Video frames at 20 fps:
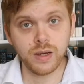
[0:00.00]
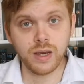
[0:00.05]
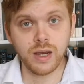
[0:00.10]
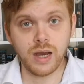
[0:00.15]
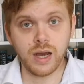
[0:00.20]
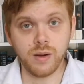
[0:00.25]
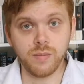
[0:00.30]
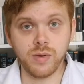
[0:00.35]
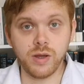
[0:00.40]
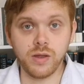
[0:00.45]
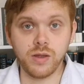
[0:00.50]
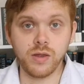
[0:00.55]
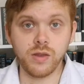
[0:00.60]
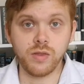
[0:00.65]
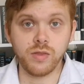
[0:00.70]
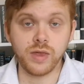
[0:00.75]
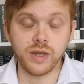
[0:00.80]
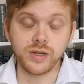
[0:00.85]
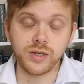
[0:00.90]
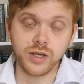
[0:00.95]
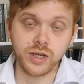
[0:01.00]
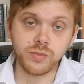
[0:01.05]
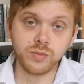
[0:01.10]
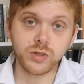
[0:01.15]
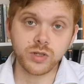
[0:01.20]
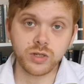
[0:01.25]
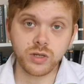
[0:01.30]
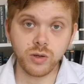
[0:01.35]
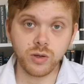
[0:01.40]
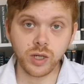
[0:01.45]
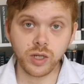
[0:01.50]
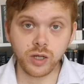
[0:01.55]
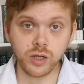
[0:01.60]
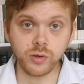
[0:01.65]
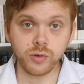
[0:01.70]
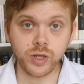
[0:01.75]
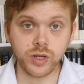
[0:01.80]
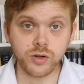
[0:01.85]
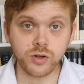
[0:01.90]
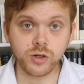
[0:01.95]
They're deemed to include
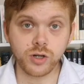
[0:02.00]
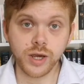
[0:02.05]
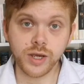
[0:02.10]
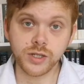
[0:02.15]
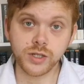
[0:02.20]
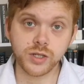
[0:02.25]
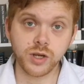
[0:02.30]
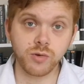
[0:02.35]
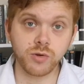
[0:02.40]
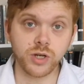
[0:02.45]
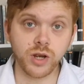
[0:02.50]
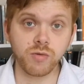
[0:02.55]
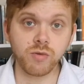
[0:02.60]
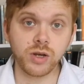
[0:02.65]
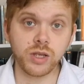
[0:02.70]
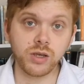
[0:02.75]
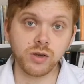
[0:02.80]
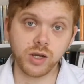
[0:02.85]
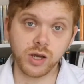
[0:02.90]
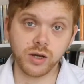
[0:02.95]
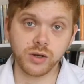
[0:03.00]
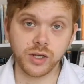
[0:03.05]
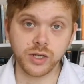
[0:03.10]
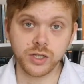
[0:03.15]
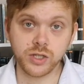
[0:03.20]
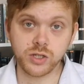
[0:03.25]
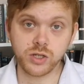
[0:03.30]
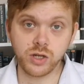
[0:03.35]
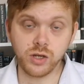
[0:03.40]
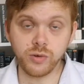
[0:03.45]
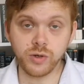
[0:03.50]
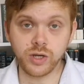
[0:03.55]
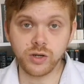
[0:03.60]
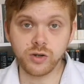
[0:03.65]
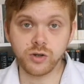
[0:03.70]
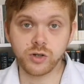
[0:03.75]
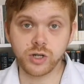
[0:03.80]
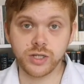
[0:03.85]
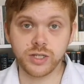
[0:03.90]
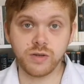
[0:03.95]
interest, so generally you can't exclude
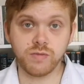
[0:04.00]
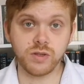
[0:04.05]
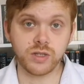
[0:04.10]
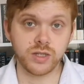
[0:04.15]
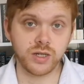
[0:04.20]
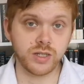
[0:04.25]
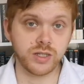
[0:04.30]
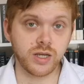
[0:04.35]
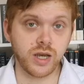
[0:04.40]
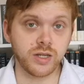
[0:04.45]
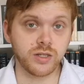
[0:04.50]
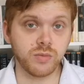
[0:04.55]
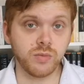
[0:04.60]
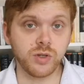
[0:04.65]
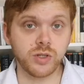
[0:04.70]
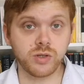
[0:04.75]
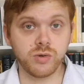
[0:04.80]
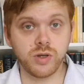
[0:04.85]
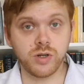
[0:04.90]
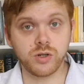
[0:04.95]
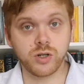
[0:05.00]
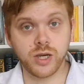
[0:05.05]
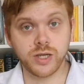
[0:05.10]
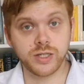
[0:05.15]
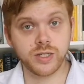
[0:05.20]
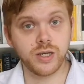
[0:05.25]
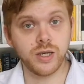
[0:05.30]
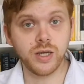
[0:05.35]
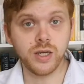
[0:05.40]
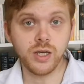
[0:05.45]
interest if there's an entitlement to interest.